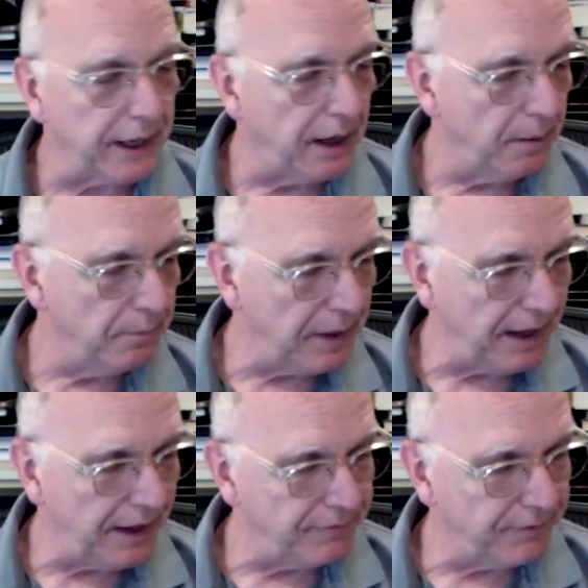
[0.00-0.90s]

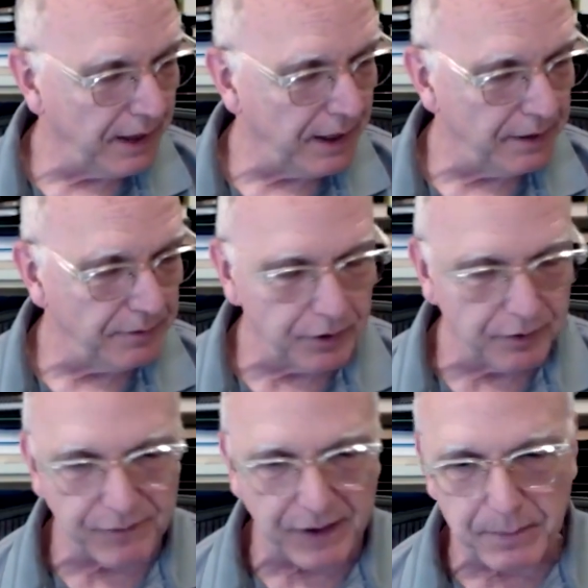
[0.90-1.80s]
You
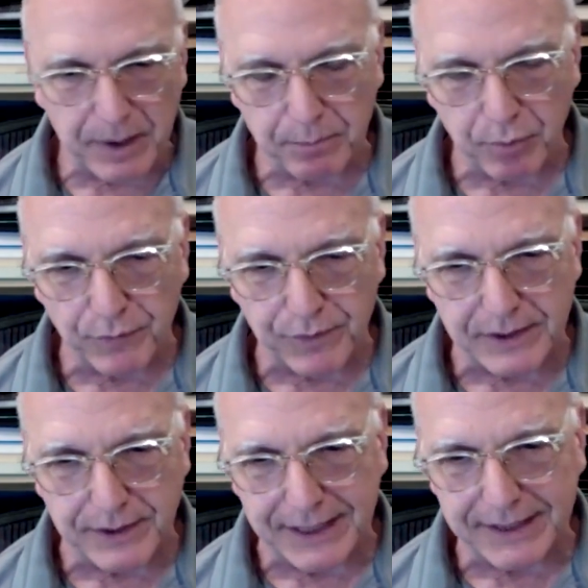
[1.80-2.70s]
can find my
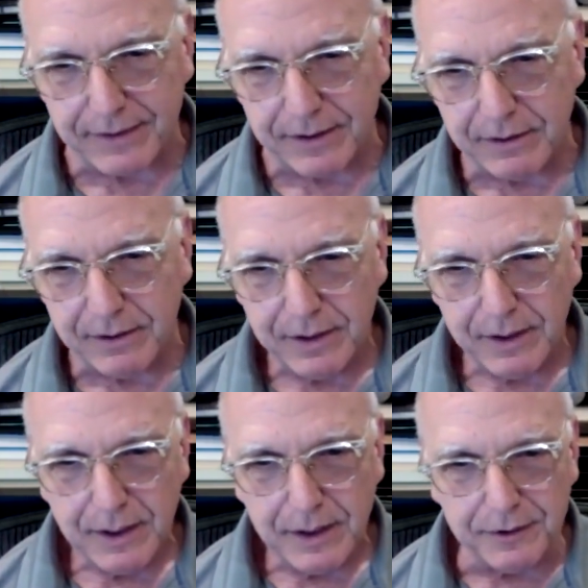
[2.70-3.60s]
profile on LinkedIn.
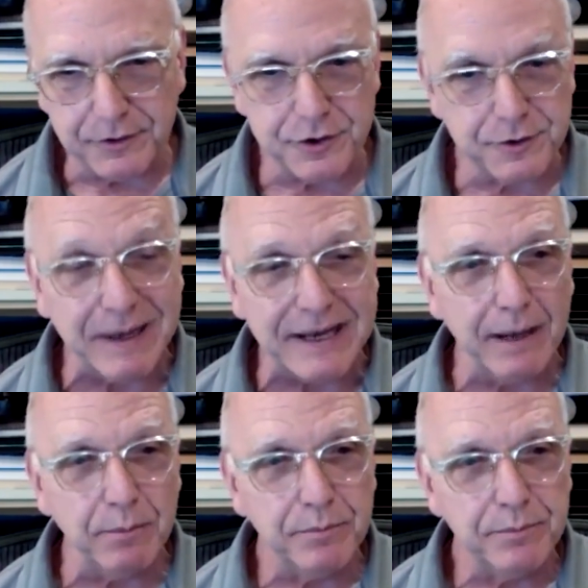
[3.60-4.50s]
It's just my
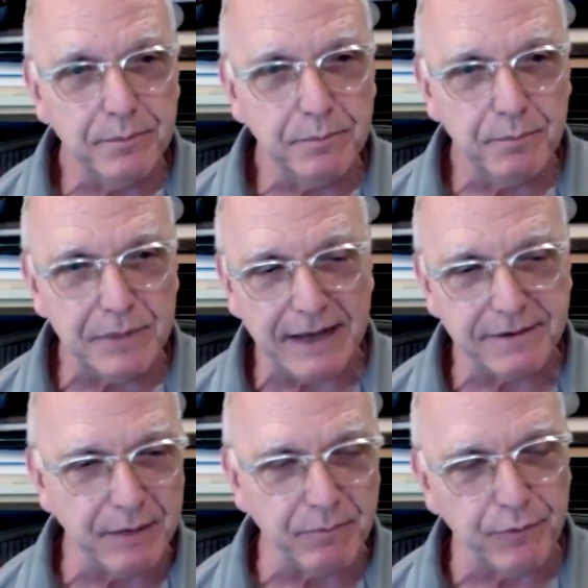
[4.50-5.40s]
name,
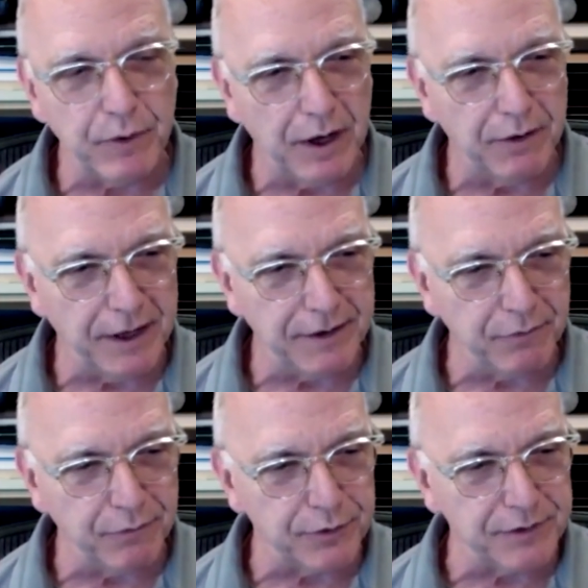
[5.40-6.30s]
last name, and
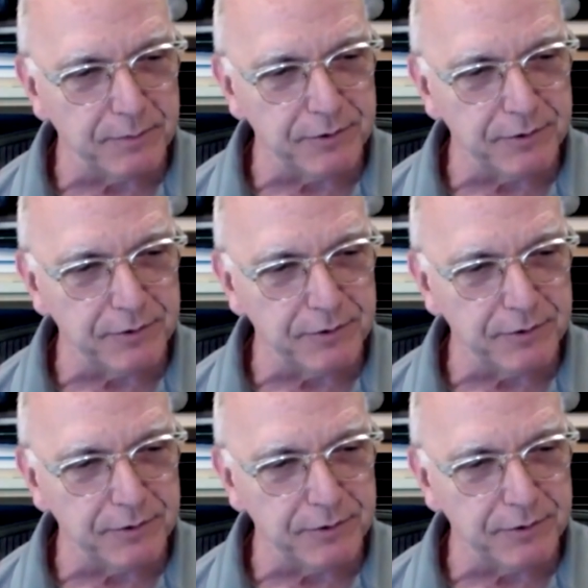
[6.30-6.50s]
then first name.